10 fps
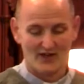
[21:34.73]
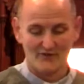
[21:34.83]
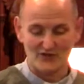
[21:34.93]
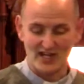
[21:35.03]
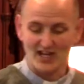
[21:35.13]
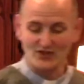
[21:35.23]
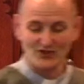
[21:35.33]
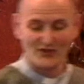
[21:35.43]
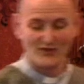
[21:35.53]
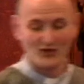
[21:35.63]
For the
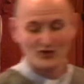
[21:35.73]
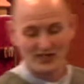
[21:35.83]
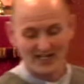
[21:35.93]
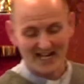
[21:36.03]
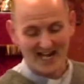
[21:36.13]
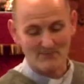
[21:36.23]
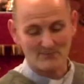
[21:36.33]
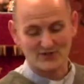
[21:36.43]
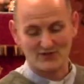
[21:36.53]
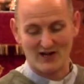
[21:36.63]
angel of the Lord
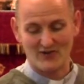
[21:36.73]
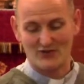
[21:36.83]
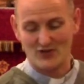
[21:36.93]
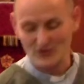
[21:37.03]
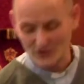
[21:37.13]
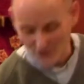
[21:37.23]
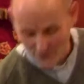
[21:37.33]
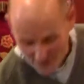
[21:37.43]
encamps around those who